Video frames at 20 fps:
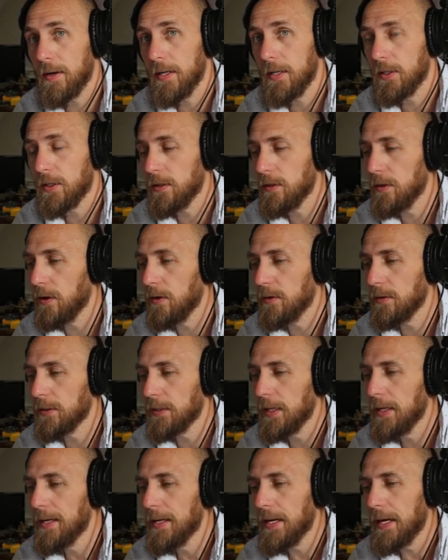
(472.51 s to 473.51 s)
each of those,
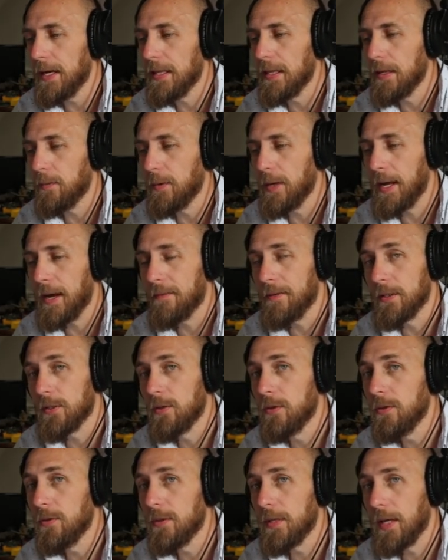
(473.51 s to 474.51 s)
and then we have a
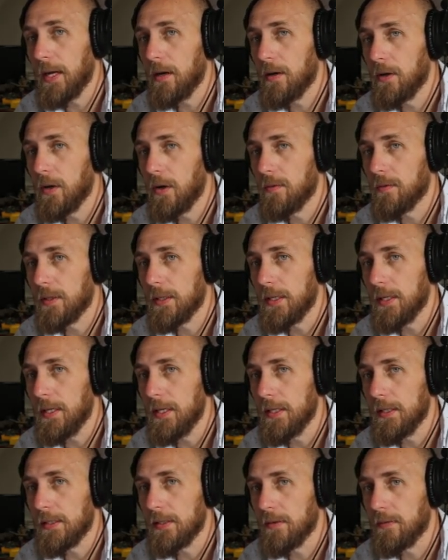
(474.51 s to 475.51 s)
2 carryover
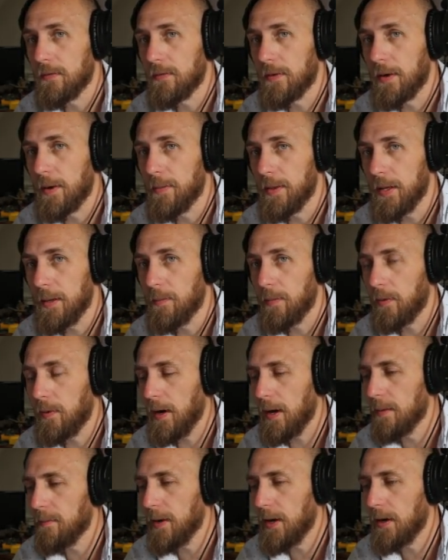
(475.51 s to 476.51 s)
heat from the
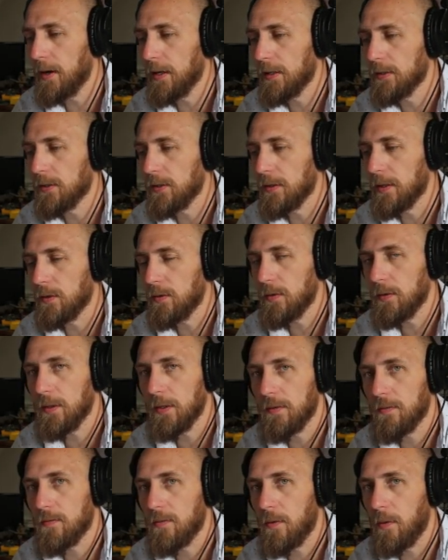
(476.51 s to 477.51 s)
primary, so that's
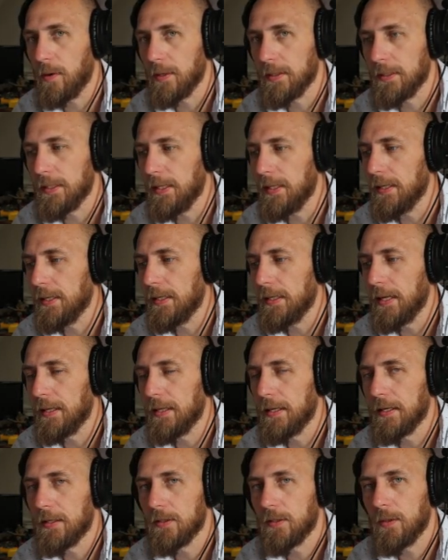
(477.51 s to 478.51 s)
really 14,
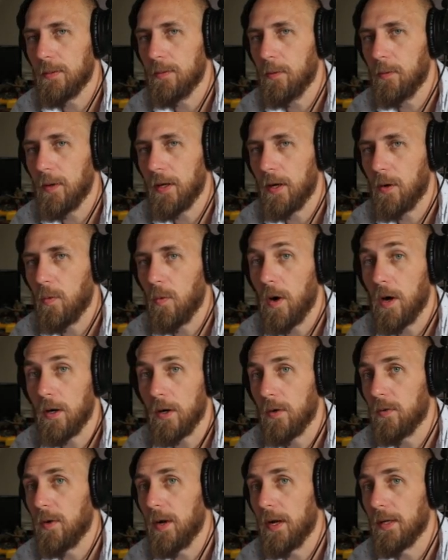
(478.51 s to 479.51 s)
and then assuming we're going to walk
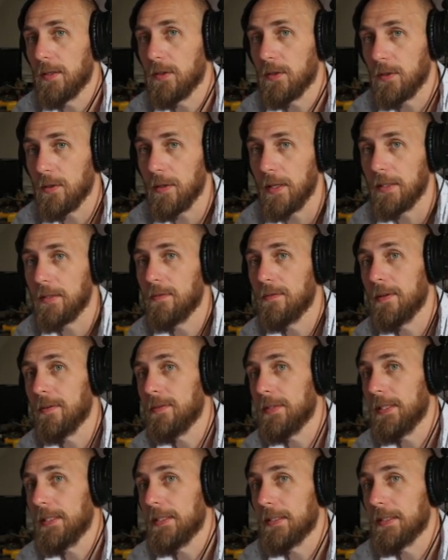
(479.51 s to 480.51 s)
or run, so that's
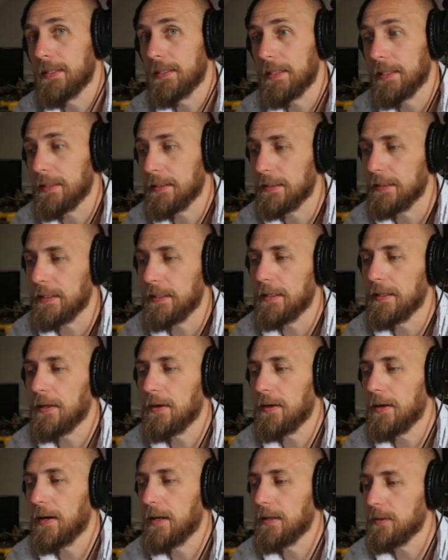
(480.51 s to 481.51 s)
15, 16.
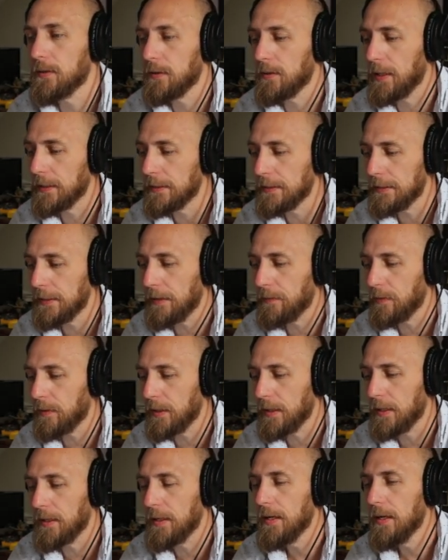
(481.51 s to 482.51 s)
All right, so that's
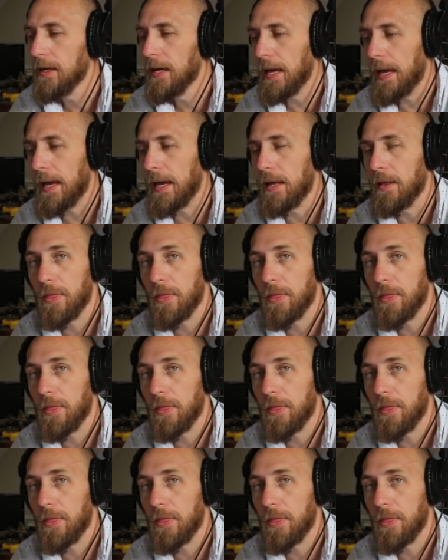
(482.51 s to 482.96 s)
definitely a